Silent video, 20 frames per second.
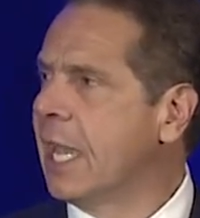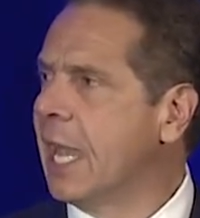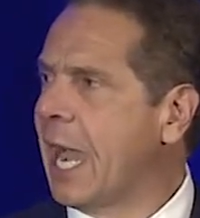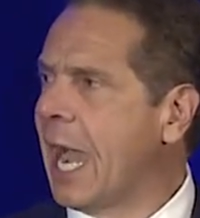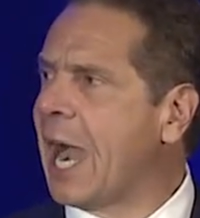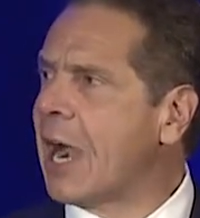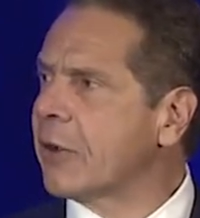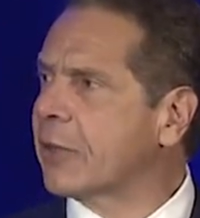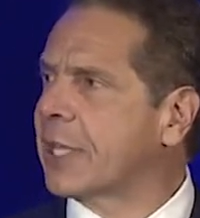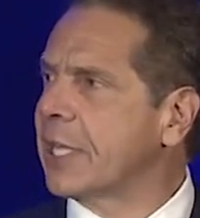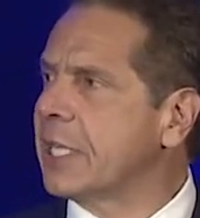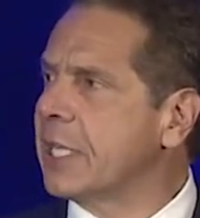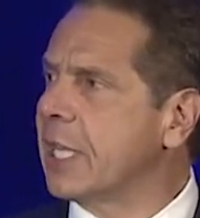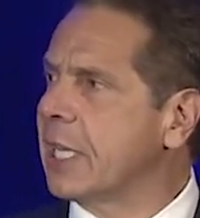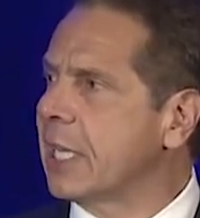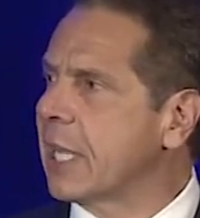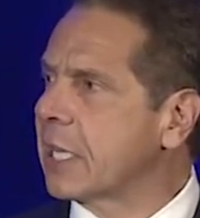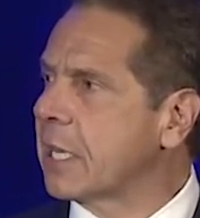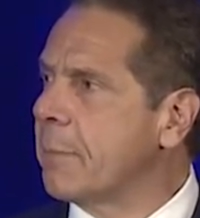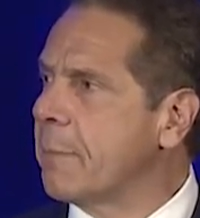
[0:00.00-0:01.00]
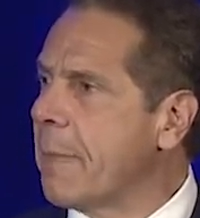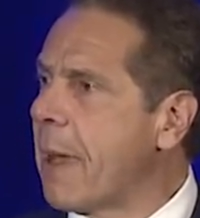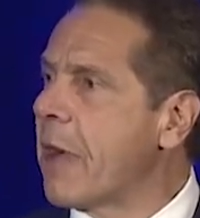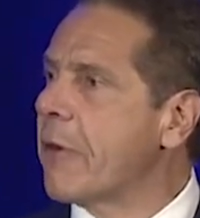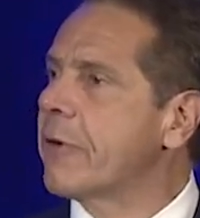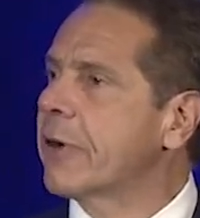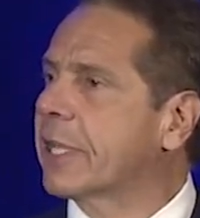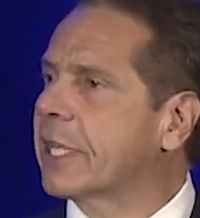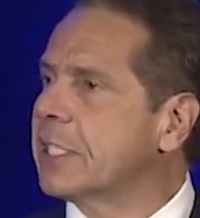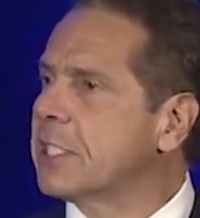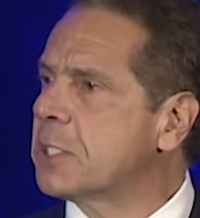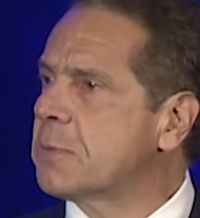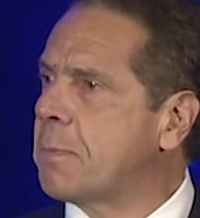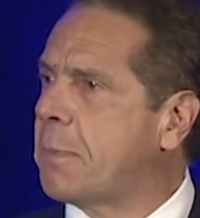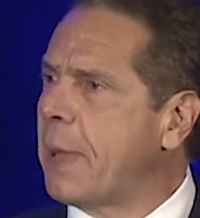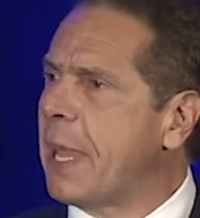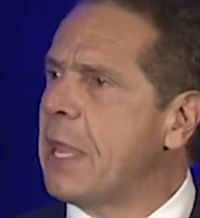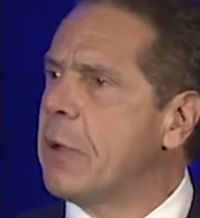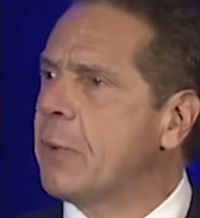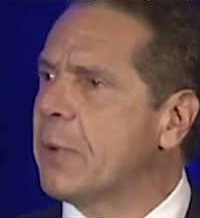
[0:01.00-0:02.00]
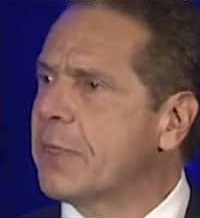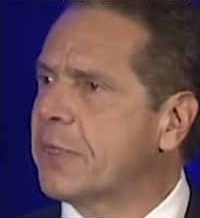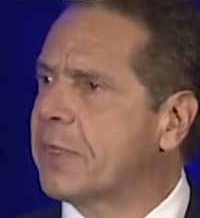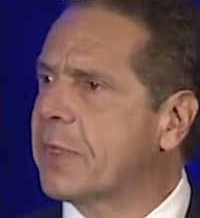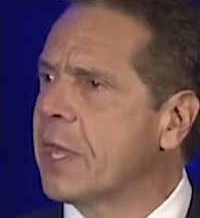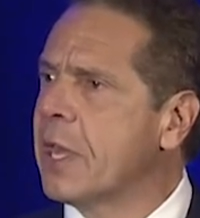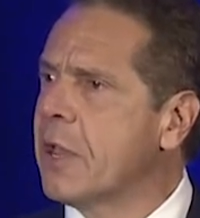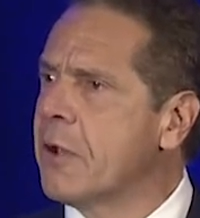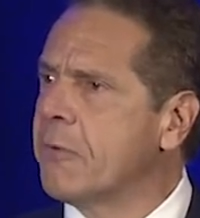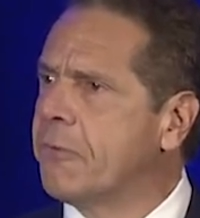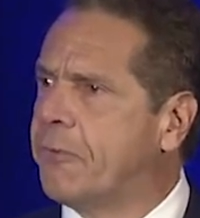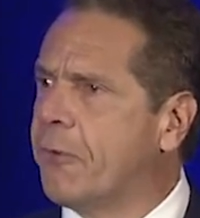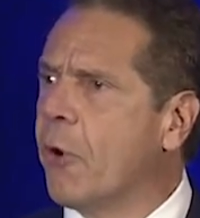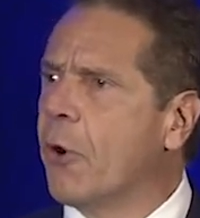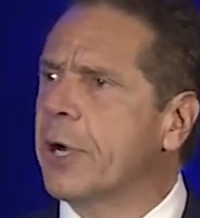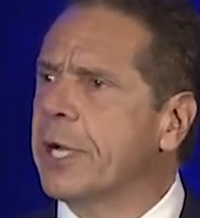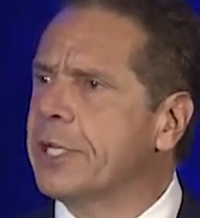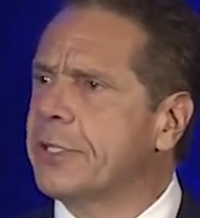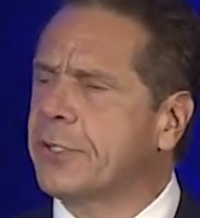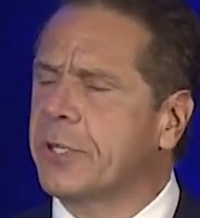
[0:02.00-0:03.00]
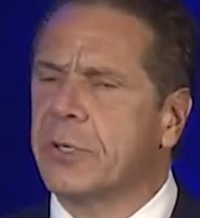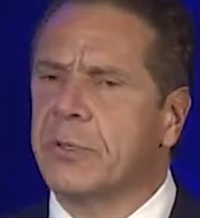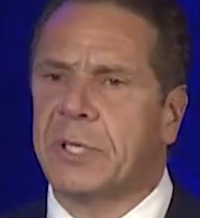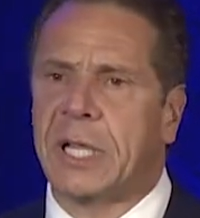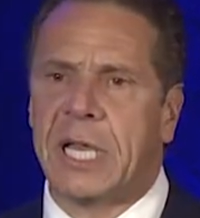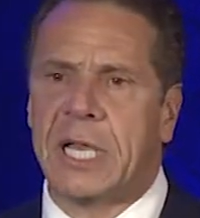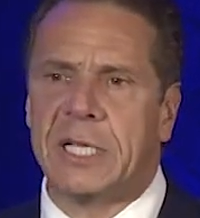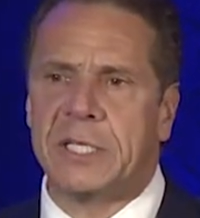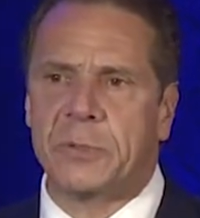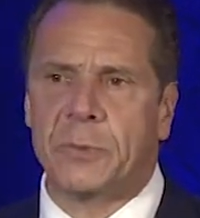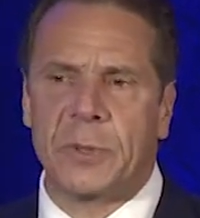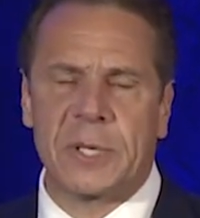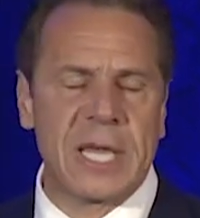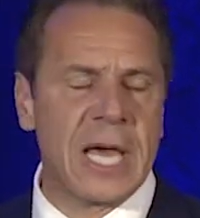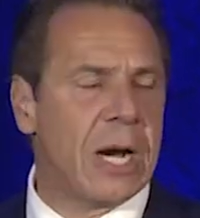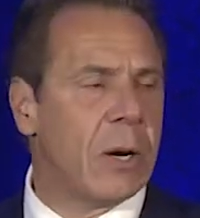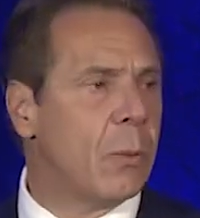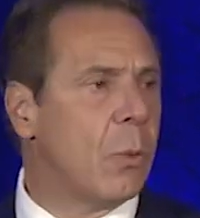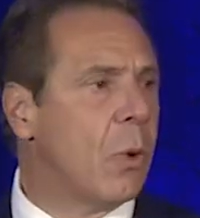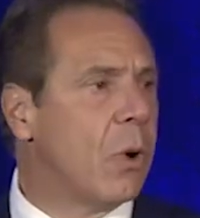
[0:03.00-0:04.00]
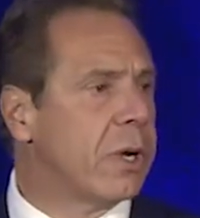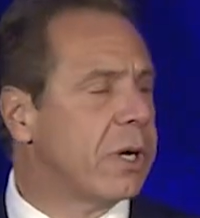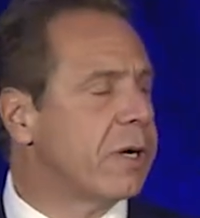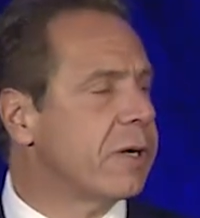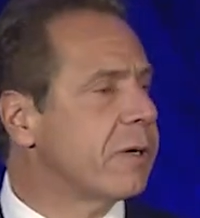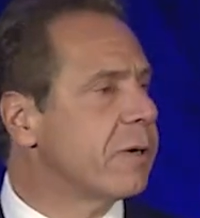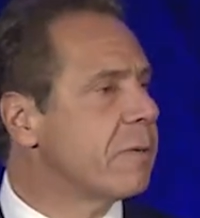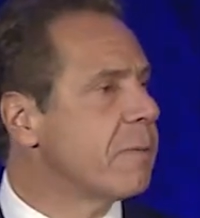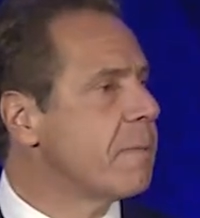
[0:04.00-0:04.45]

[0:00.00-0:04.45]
How can you let Americans be with 42 days without water?